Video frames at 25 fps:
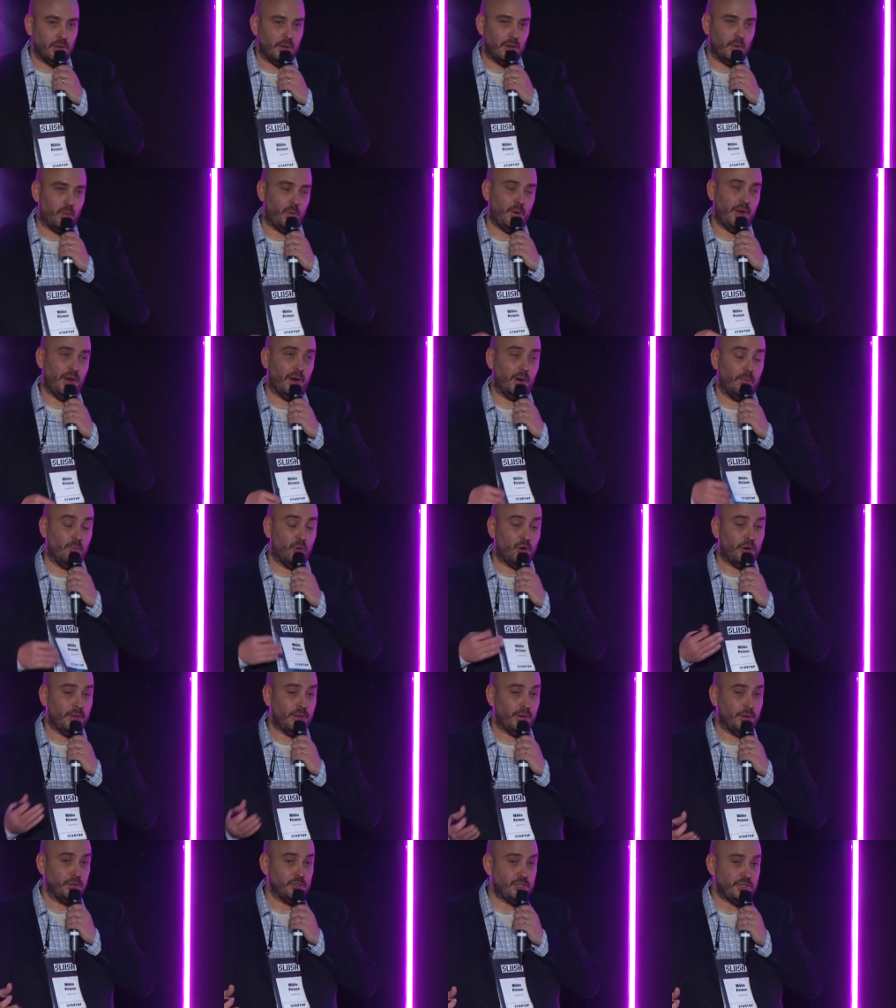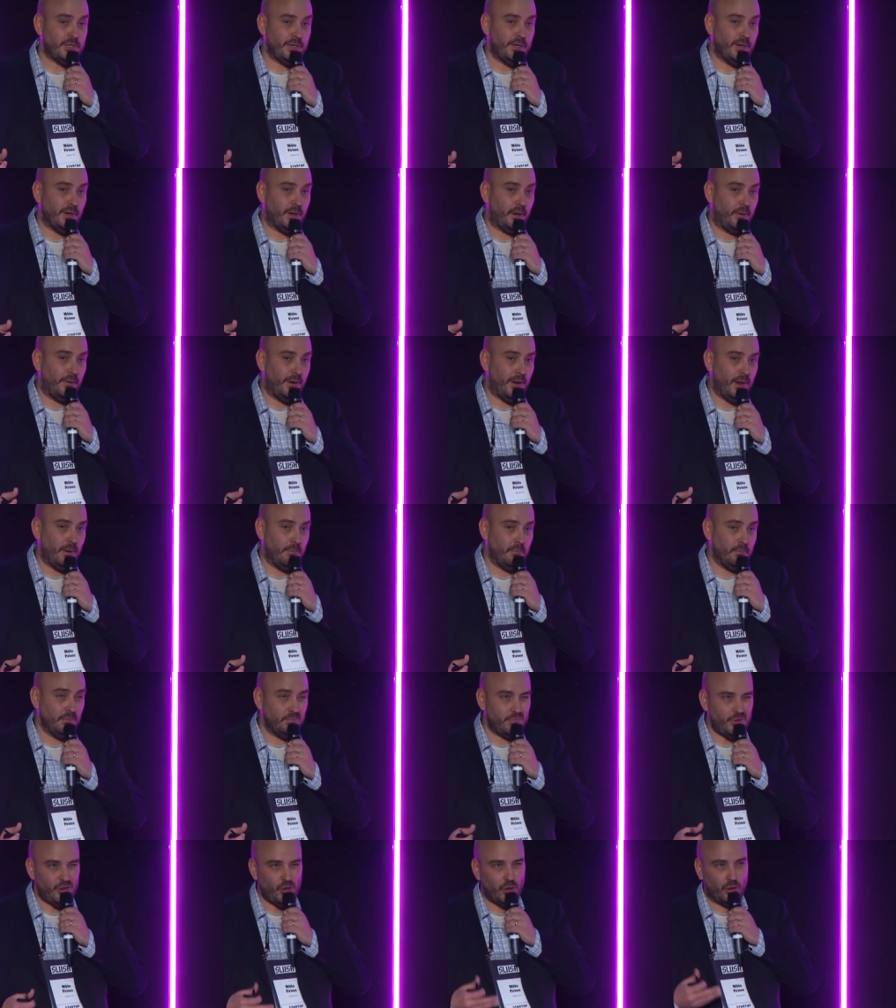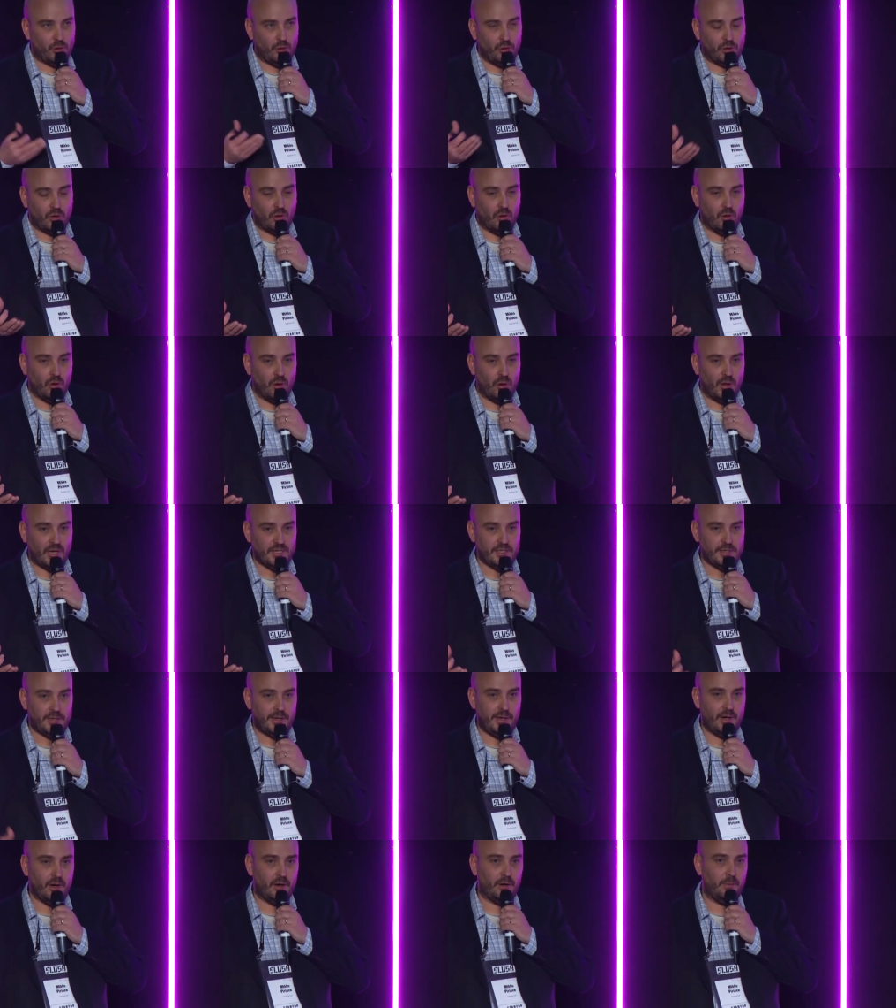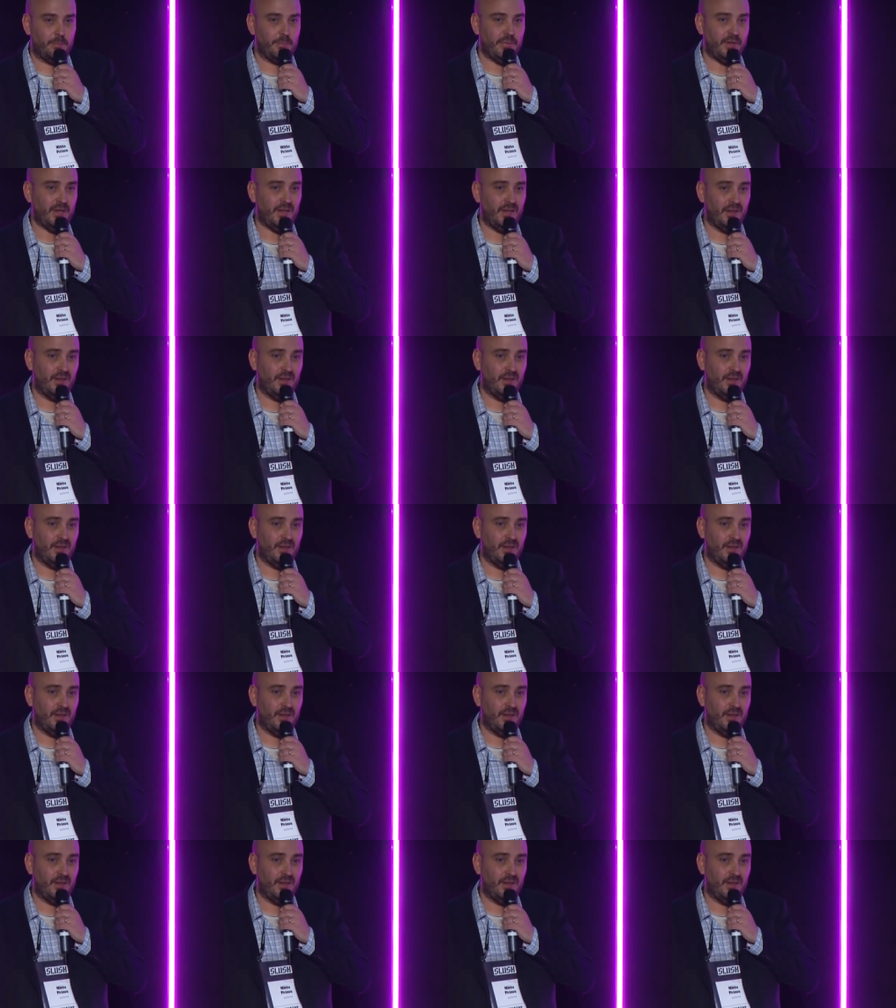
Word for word: We are more than a CRM. You could call us ERP,